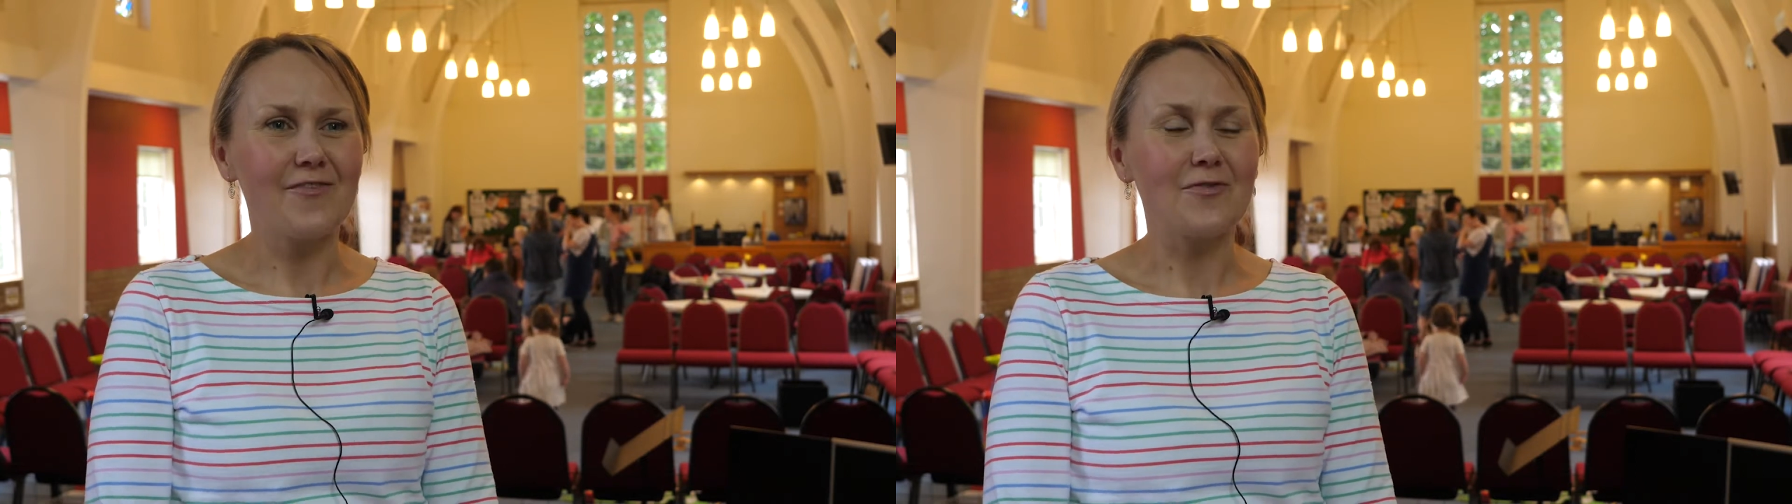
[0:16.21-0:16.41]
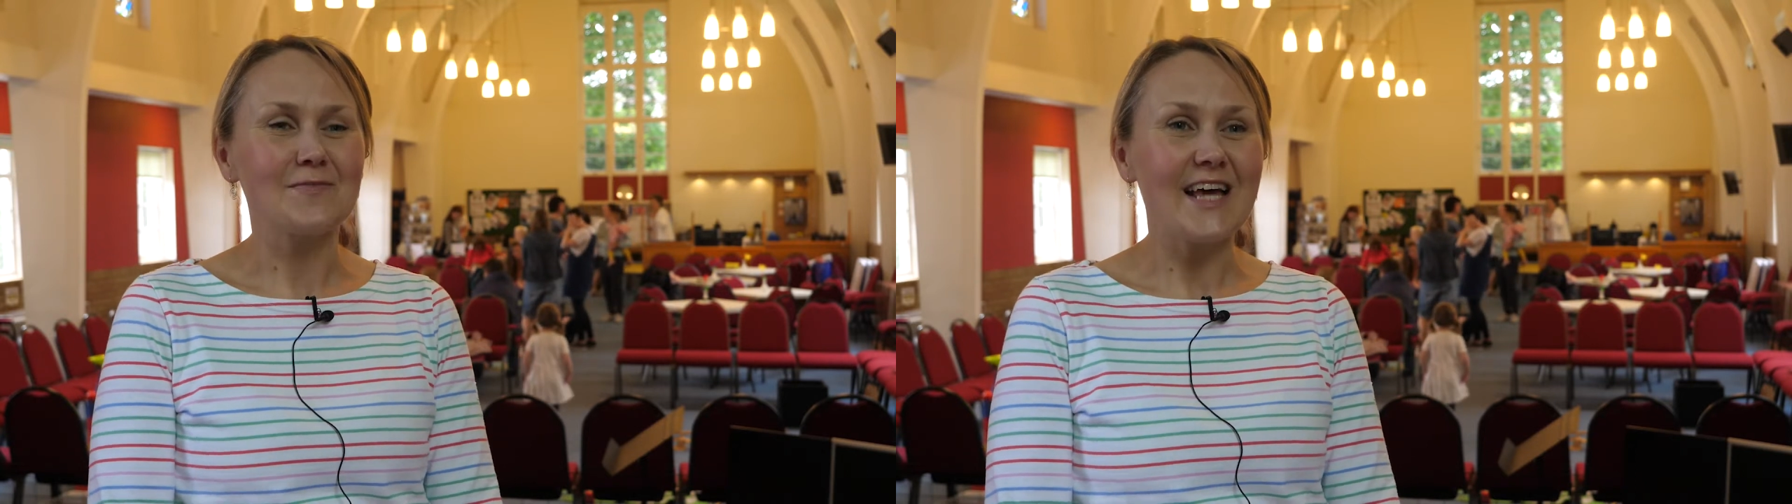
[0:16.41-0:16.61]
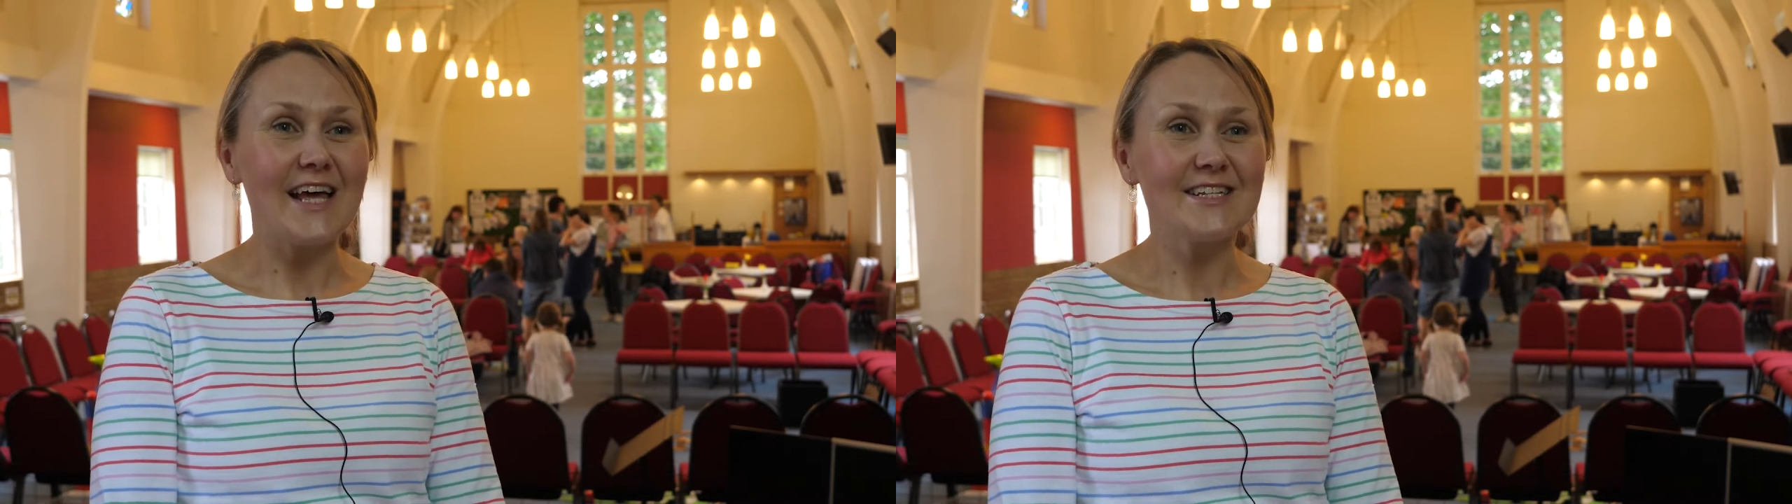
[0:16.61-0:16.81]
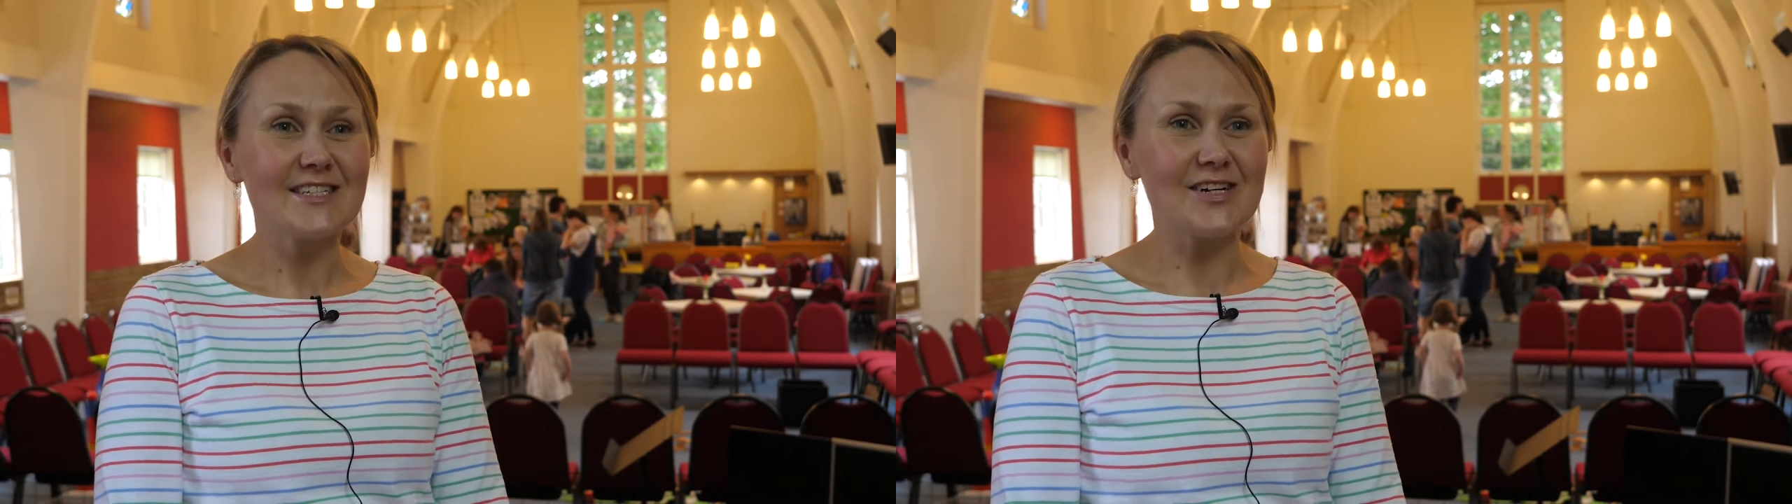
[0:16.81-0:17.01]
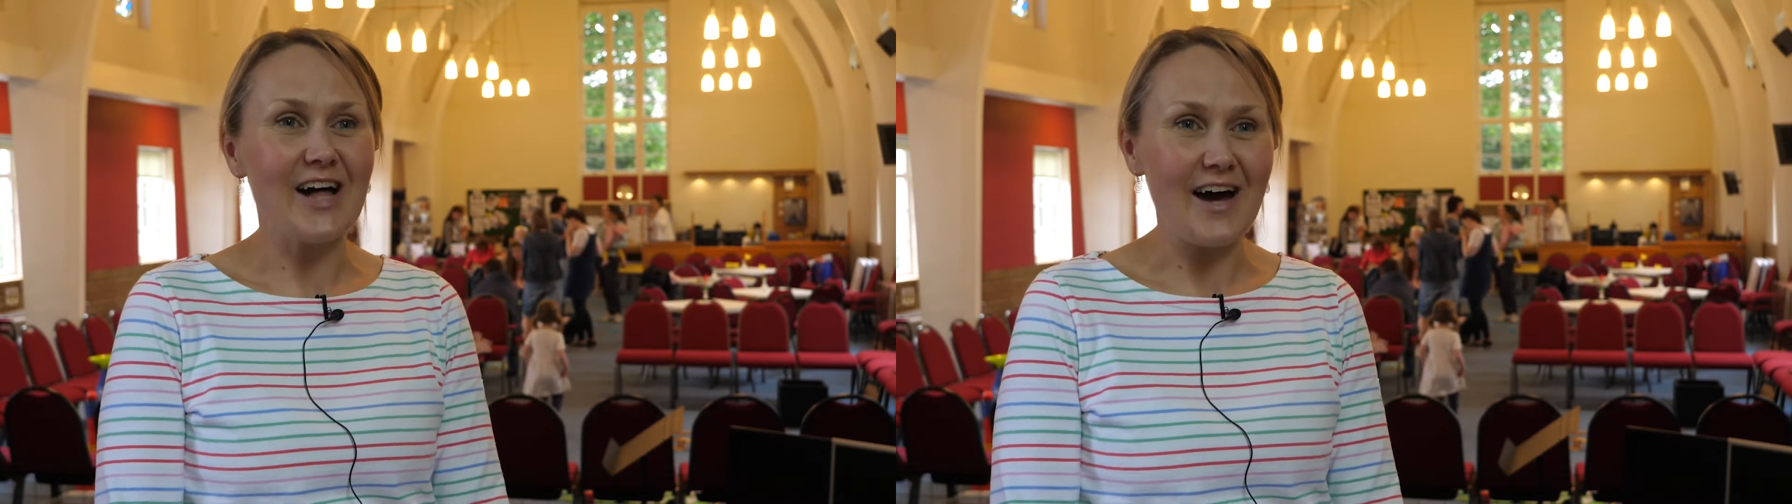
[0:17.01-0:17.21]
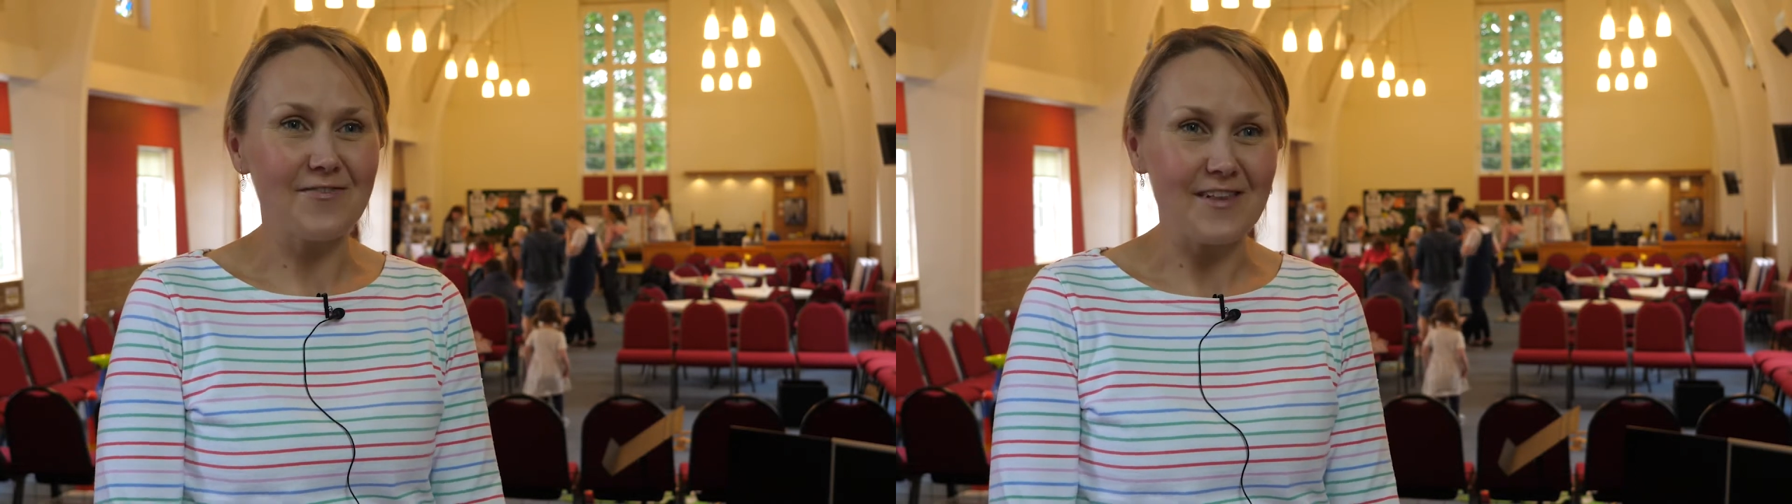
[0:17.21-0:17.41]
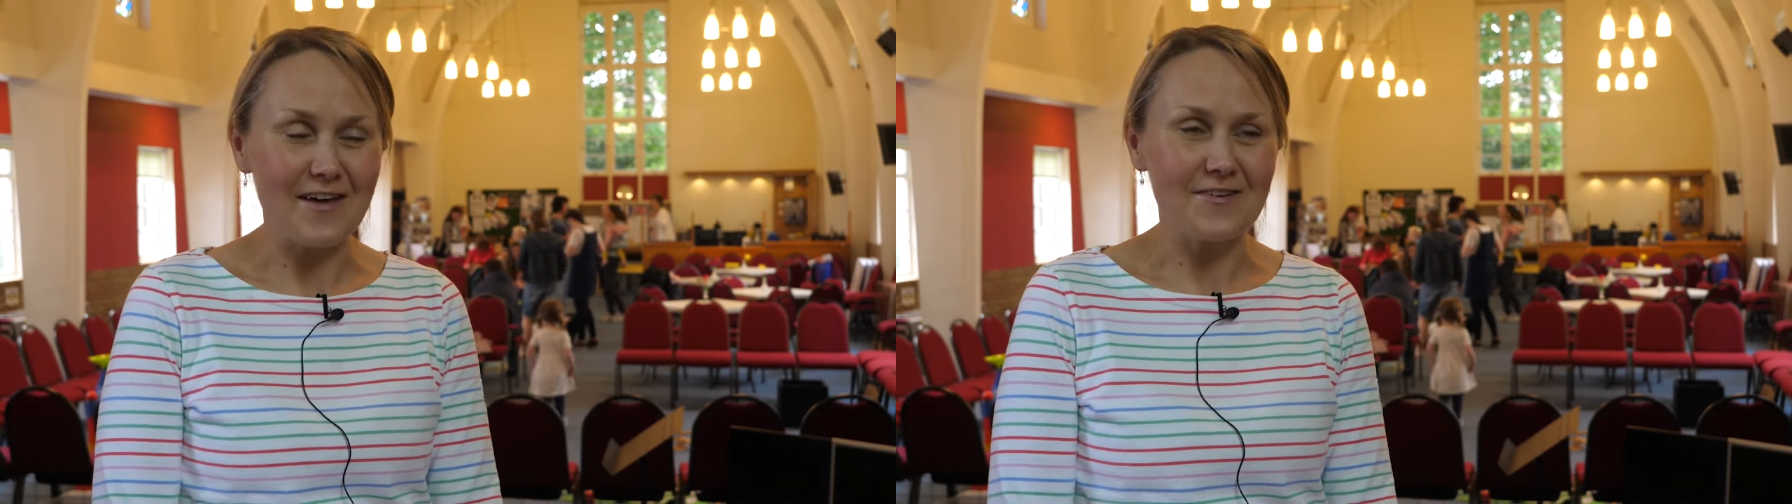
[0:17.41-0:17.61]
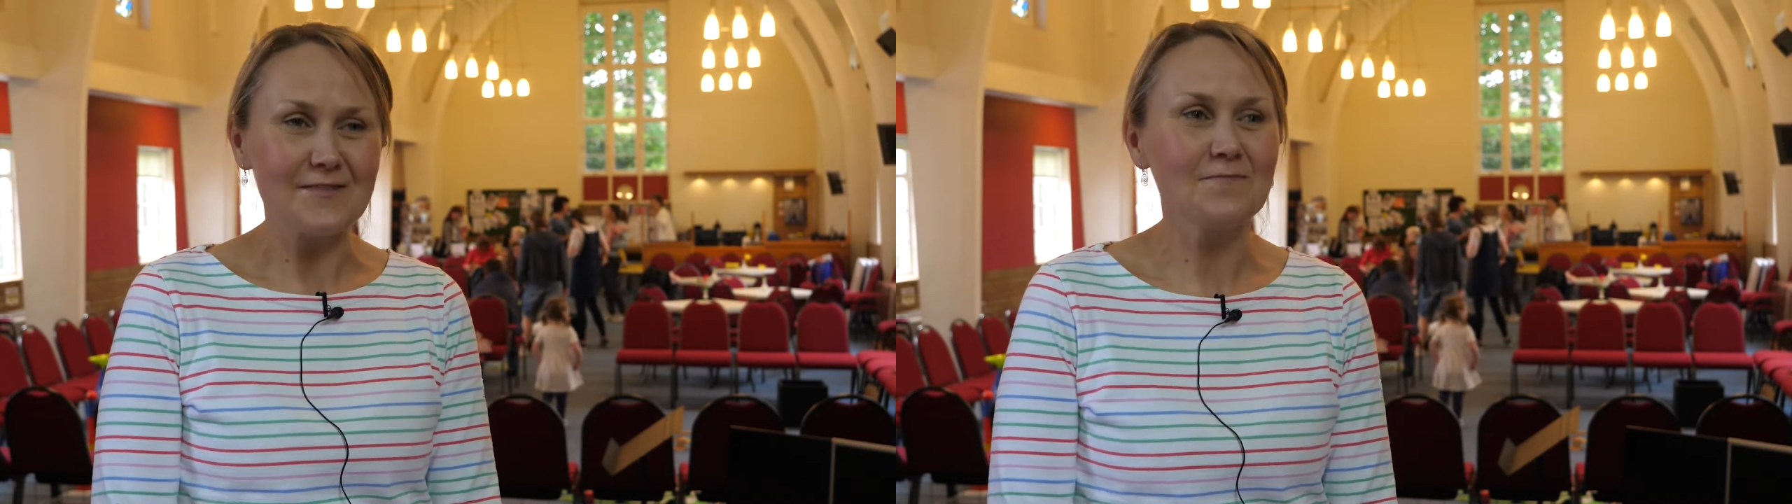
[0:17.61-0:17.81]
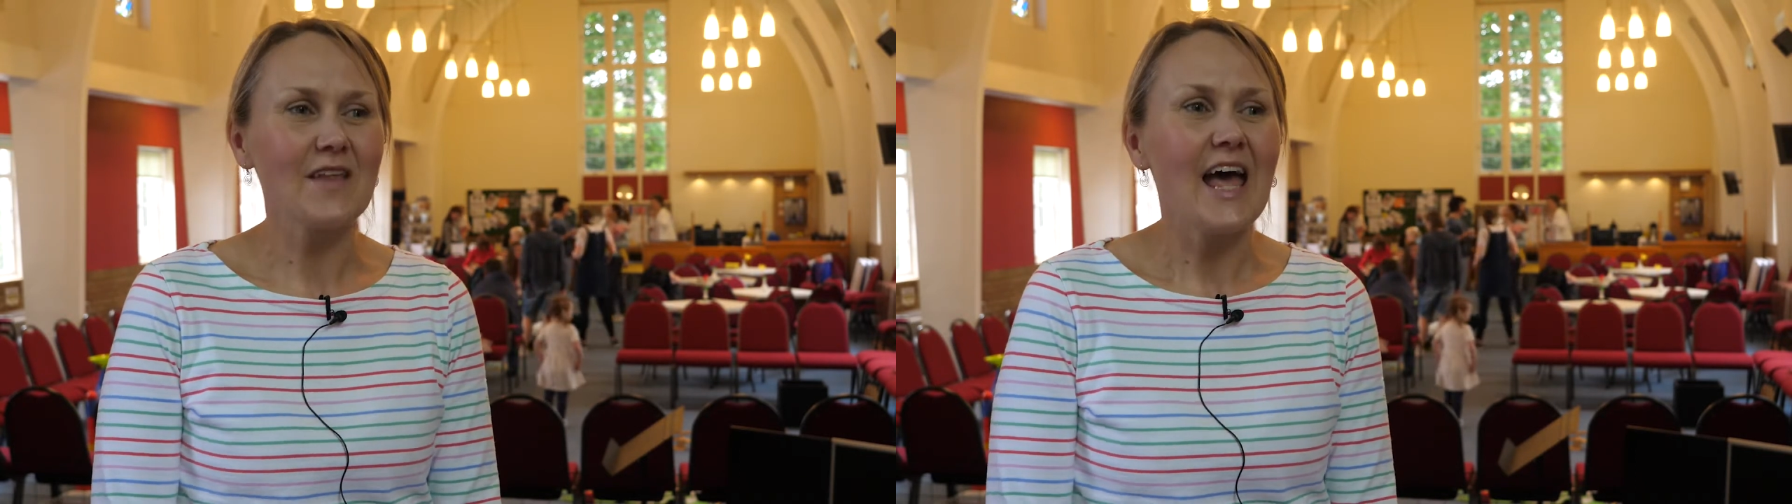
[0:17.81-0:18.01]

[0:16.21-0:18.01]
from 10 till half 11,